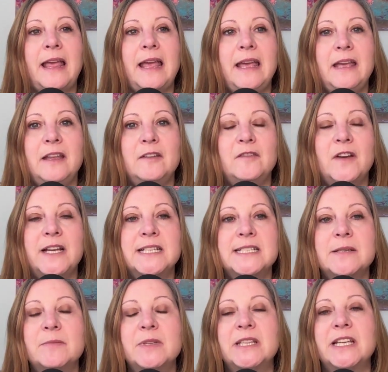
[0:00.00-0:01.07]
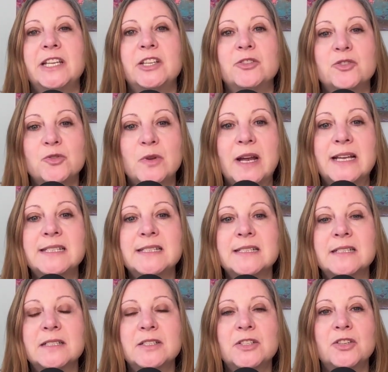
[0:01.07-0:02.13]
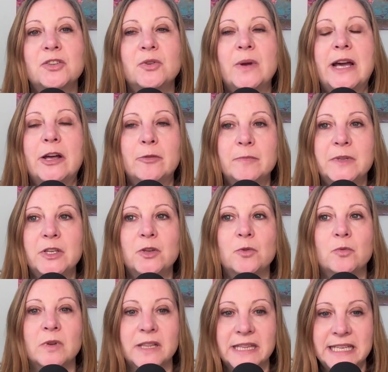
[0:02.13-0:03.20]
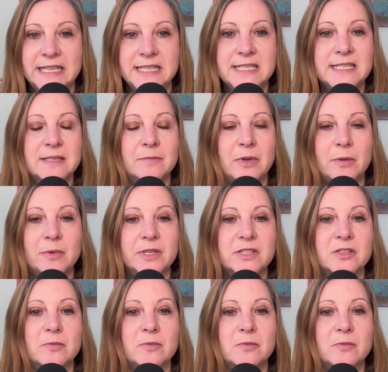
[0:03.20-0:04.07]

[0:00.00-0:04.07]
and find someone that you trust to help you release, maybe a